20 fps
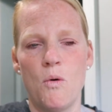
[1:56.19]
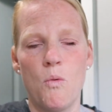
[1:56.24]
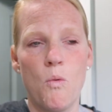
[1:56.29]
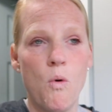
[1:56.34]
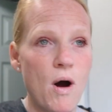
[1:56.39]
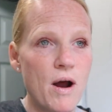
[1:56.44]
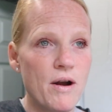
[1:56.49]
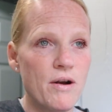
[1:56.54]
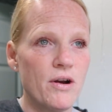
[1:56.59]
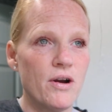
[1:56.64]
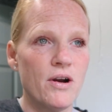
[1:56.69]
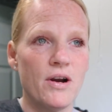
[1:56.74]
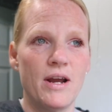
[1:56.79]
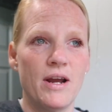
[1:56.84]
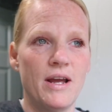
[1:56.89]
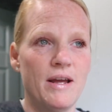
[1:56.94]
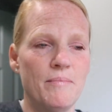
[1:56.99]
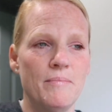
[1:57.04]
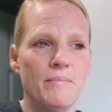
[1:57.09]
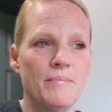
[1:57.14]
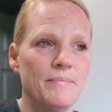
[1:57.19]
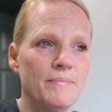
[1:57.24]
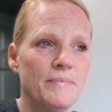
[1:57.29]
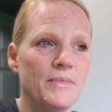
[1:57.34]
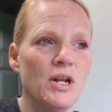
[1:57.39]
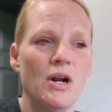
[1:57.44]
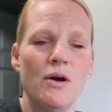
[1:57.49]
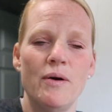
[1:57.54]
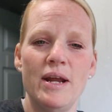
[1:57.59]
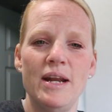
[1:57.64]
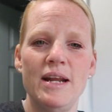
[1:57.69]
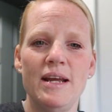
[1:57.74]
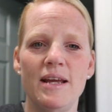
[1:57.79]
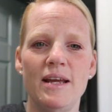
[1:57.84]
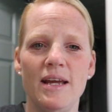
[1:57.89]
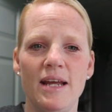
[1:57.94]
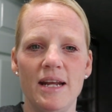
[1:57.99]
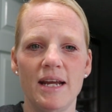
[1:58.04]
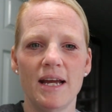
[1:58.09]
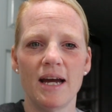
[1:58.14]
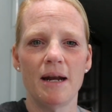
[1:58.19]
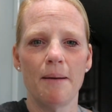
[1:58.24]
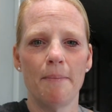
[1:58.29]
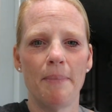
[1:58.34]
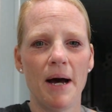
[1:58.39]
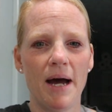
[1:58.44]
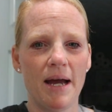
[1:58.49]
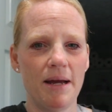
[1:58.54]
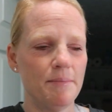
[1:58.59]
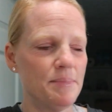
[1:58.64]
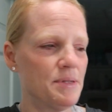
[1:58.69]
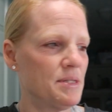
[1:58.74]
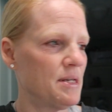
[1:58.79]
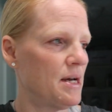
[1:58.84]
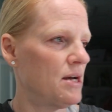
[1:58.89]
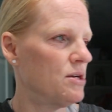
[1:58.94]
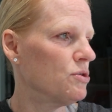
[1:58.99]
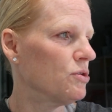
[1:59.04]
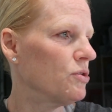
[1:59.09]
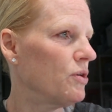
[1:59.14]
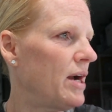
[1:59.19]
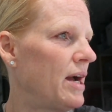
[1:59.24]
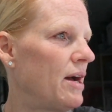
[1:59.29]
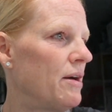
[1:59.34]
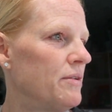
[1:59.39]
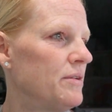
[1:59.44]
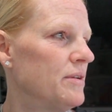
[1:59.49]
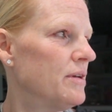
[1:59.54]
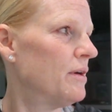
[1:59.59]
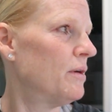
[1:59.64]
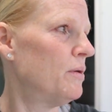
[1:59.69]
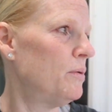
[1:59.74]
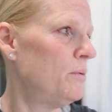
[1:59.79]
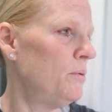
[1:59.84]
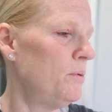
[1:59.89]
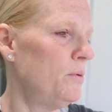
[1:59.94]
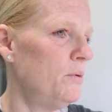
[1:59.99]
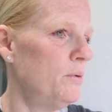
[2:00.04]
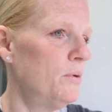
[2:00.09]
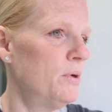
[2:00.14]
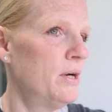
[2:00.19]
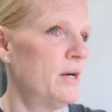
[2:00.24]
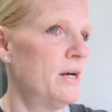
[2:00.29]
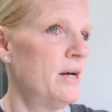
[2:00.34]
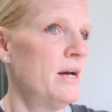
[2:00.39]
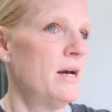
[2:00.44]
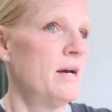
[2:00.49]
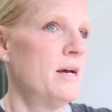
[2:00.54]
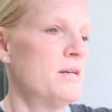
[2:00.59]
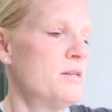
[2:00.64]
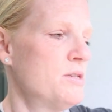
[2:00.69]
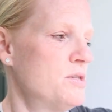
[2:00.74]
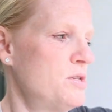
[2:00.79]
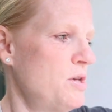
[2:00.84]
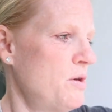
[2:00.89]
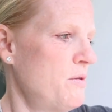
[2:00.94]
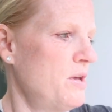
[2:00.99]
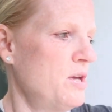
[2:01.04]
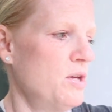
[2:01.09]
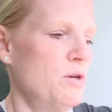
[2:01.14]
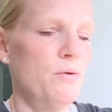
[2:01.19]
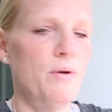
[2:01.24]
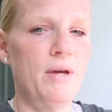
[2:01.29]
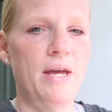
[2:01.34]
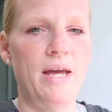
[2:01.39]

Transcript: water and you know any any kind of pipes underground Ooh. so that you